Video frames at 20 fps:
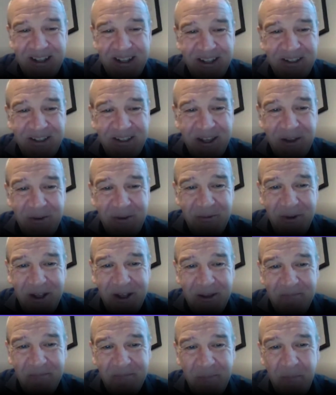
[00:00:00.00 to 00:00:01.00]

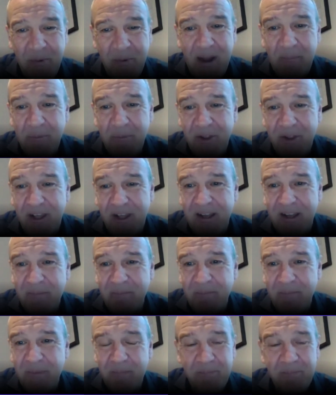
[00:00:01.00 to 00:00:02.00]
So perhaps
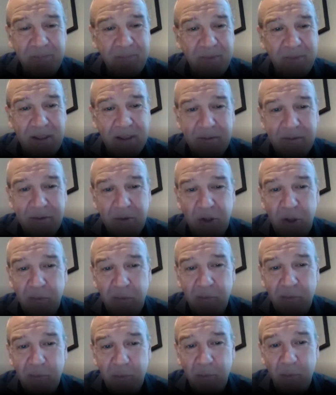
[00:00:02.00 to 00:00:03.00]

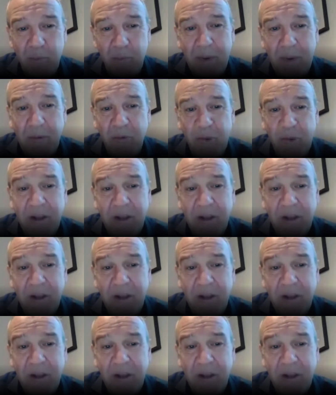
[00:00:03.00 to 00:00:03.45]
we